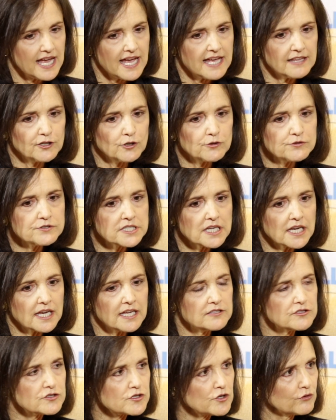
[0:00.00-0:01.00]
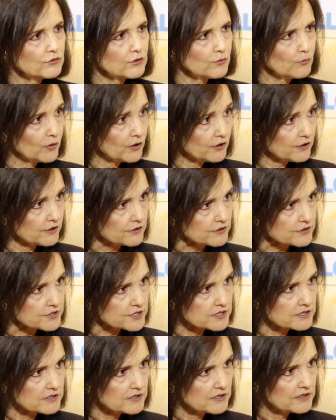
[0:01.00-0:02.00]
And those gains go to
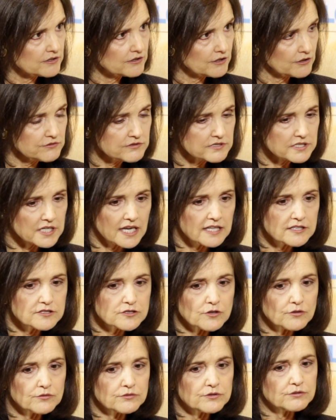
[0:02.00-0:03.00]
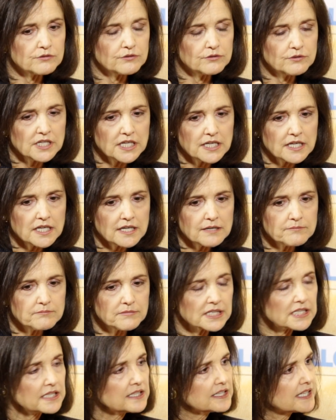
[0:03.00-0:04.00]
workers. Those gains go to
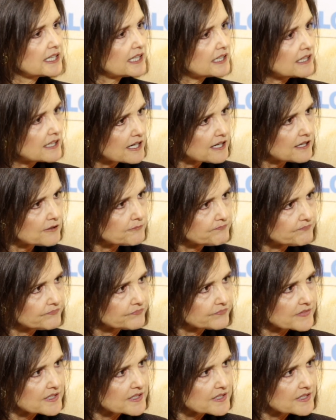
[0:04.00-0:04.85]
middle-income